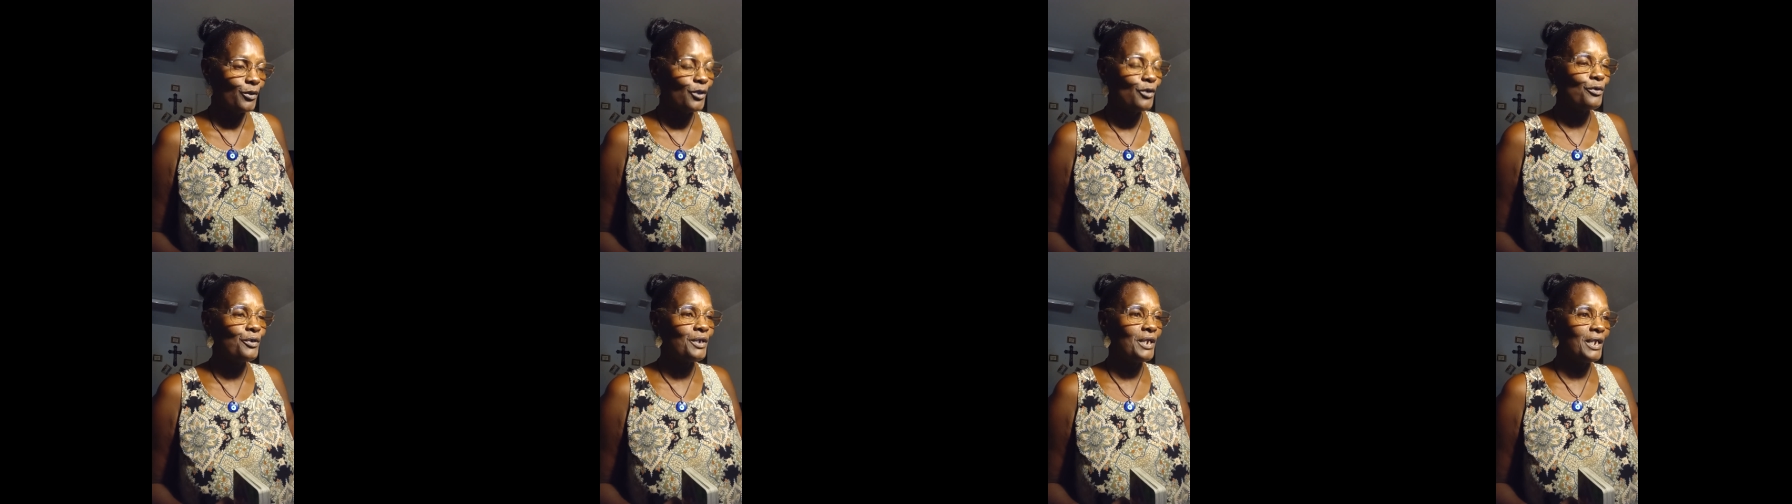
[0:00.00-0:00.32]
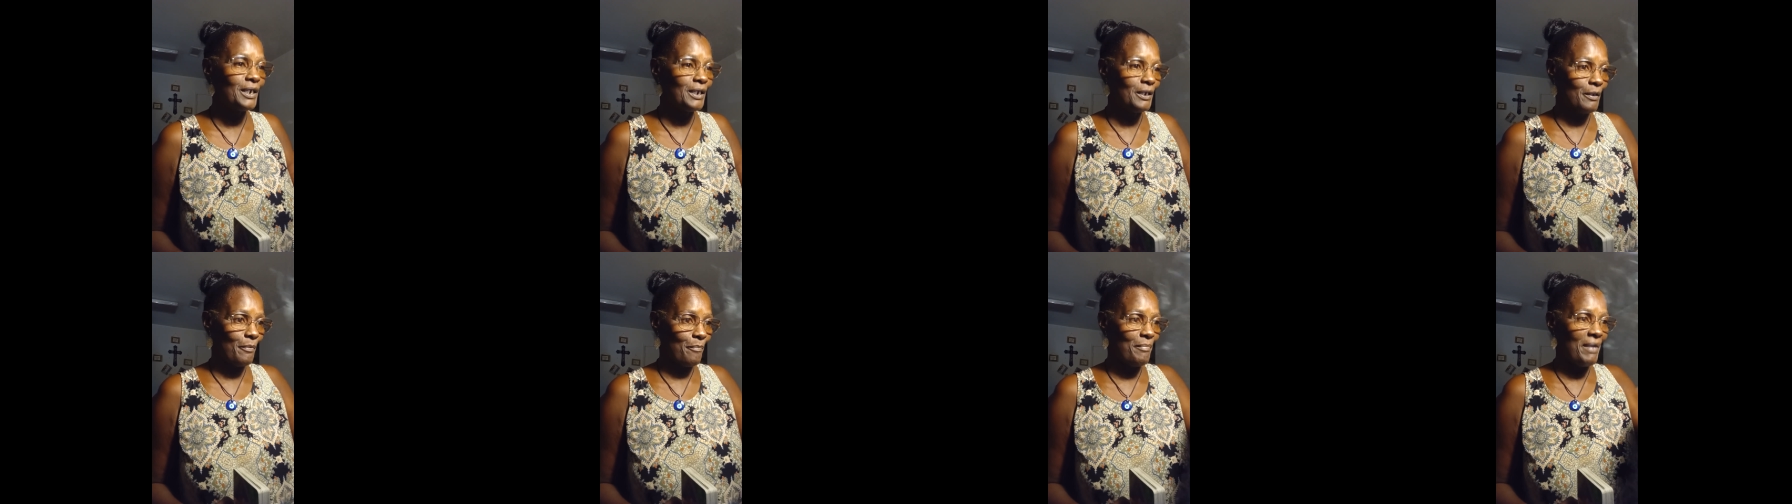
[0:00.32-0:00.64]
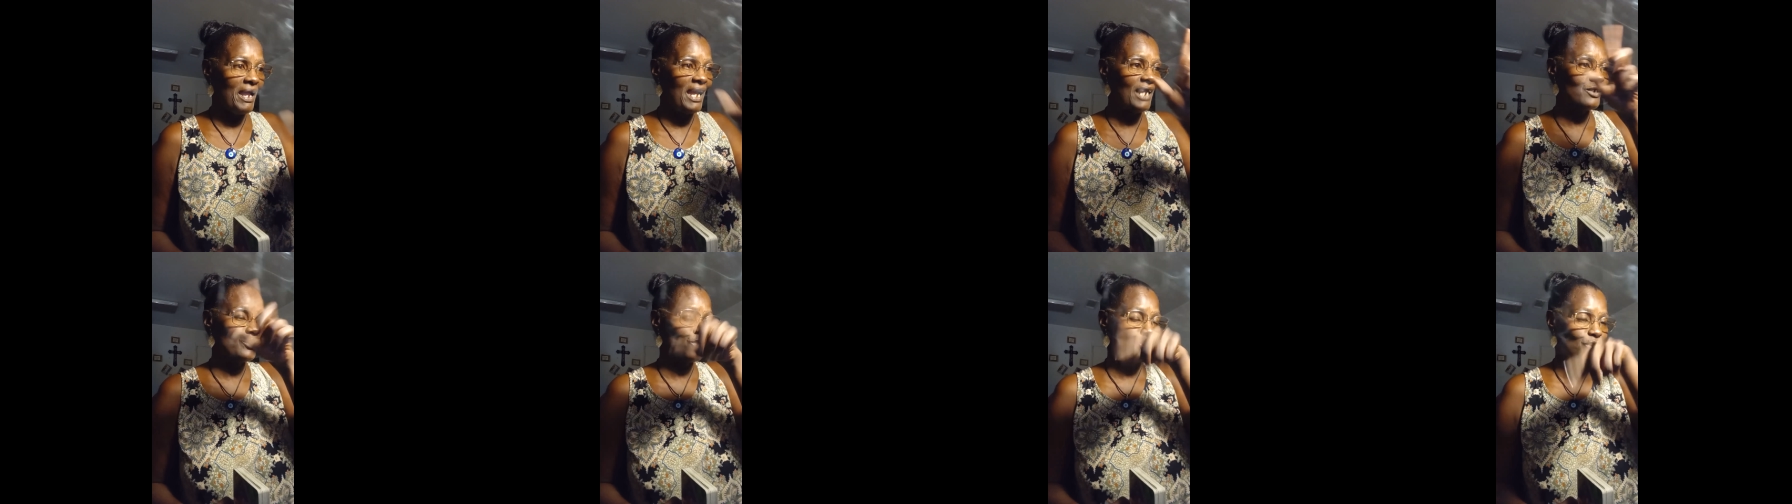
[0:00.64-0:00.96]
you getting it
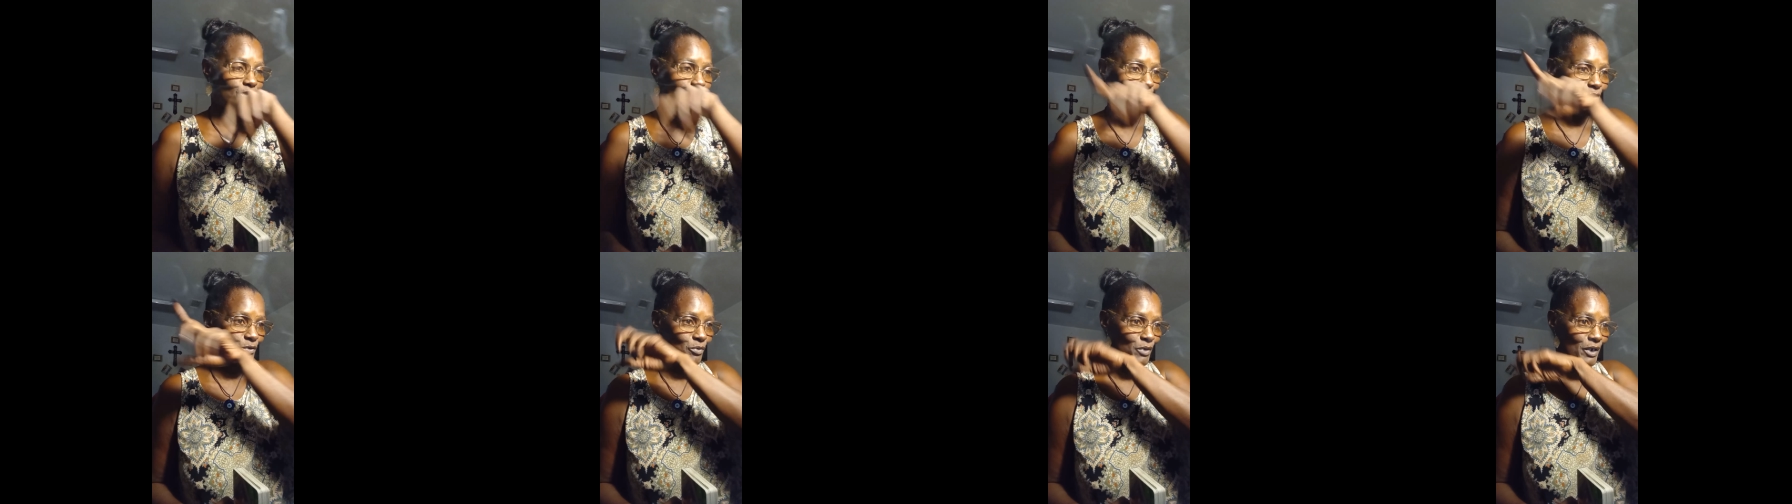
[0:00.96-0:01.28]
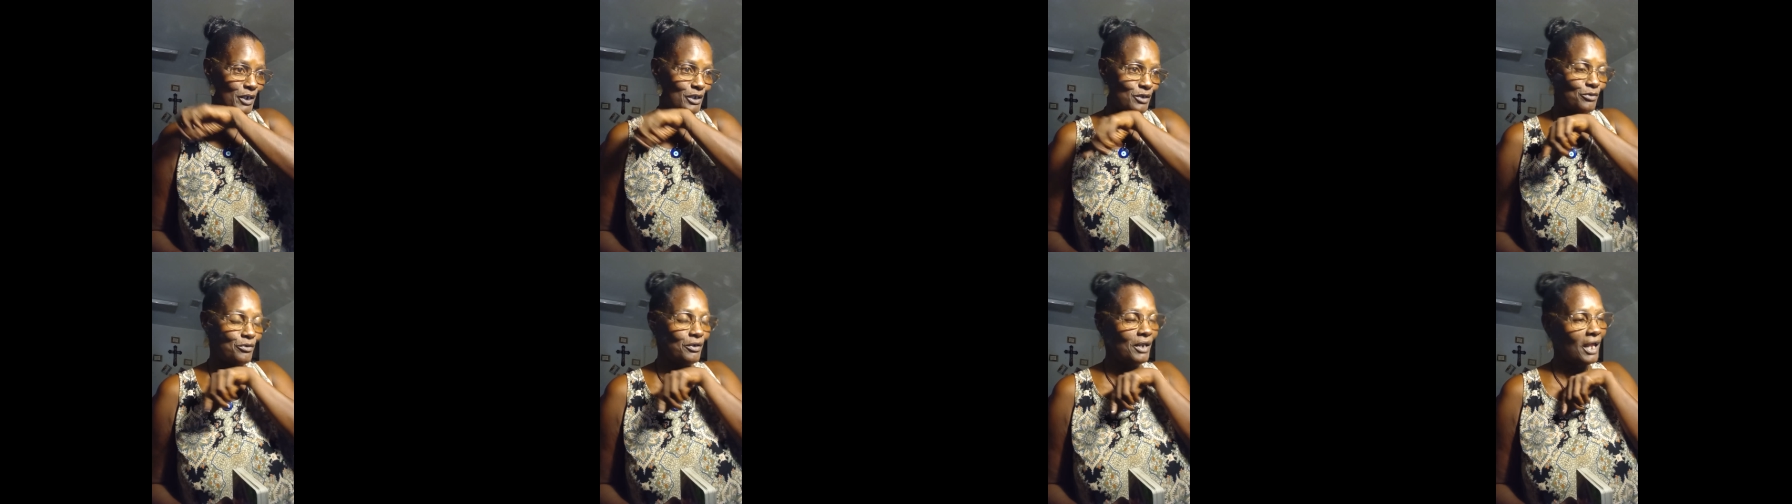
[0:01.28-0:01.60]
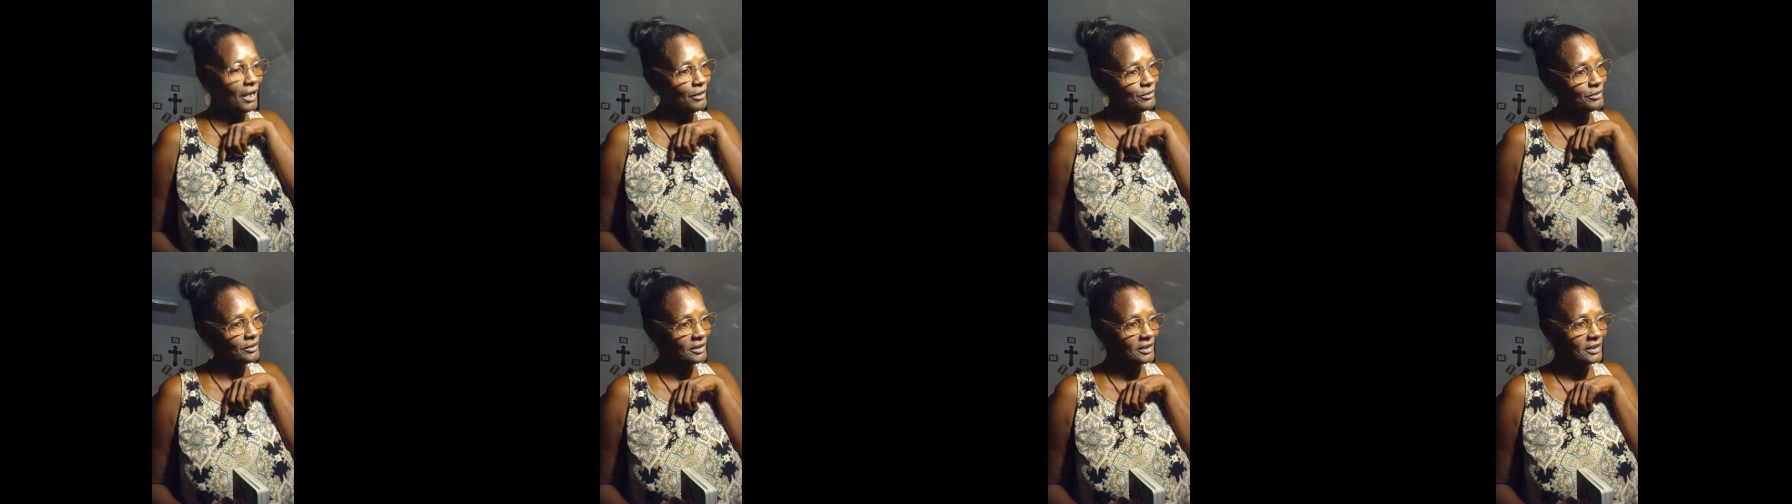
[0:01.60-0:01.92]
back just the way you
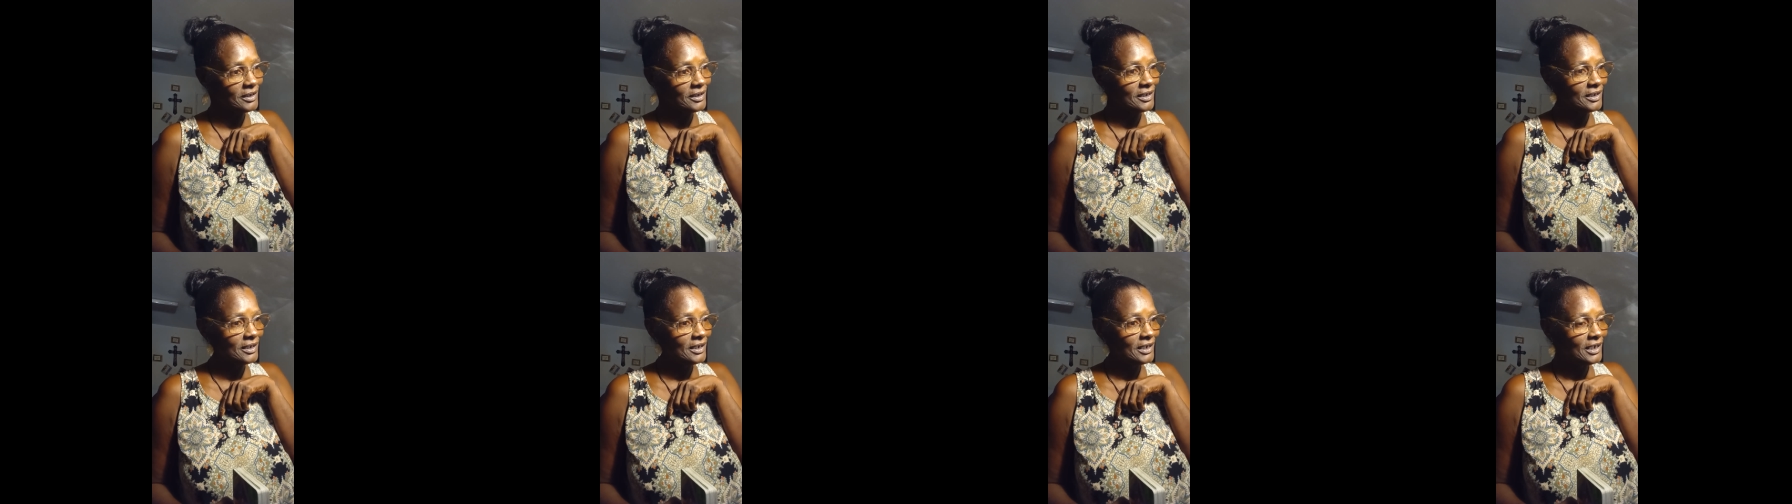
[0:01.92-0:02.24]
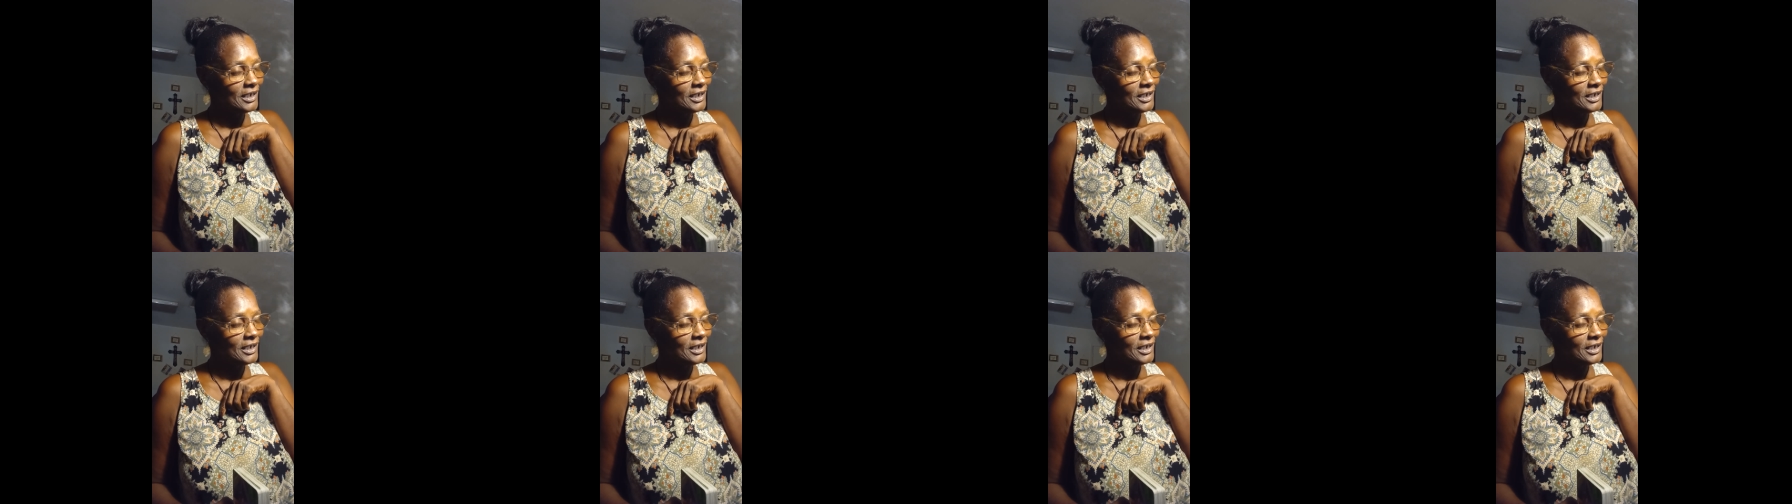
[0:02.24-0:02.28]
lost it.